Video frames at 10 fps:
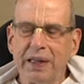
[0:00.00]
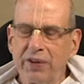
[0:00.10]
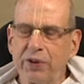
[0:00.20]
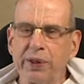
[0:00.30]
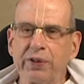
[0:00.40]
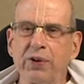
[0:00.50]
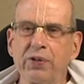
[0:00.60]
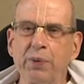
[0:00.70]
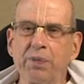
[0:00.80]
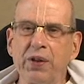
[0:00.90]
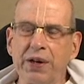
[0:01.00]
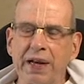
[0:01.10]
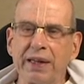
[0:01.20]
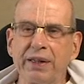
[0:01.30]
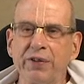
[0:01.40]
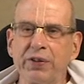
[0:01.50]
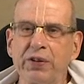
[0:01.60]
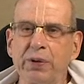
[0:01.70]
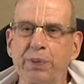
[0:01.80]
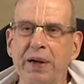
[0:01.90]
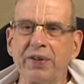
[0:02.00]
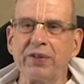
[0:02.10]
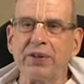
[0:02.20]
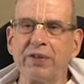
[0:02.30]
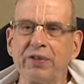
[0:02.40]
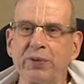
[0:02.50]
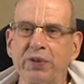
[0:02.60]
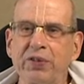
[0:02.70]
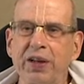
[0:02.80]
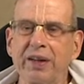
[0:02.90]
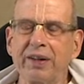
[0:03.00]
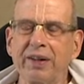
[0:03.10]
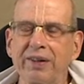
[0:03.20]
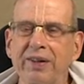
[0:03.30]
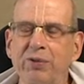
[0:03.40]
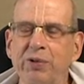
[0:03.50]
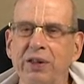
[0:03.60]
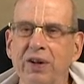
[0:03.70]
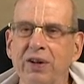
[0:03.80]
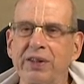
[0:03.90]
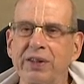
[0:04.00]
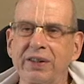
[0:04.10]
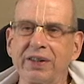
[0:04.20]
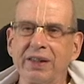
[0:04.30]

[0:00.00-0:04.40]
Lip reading: so he turned the negative into the positives, it's the real art,